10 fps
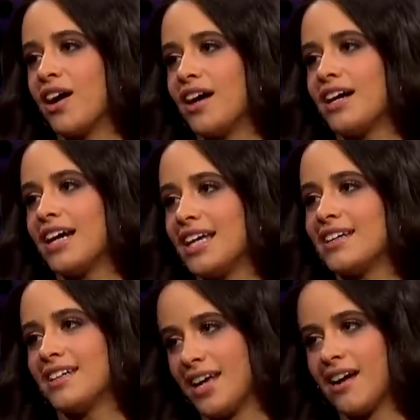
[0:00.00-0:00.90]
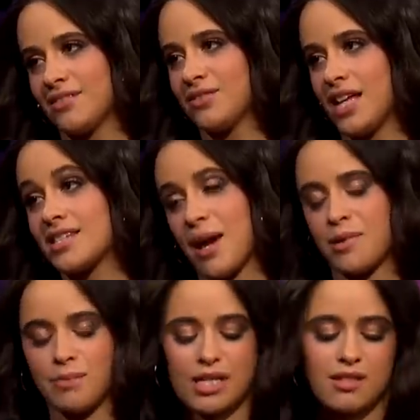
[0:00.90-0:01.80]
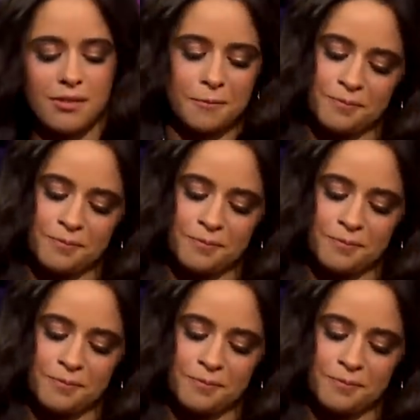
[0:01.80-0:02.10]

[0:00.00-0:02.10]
That's, yeah, yeah, yeah, yeah, That's yeah. happened to me too.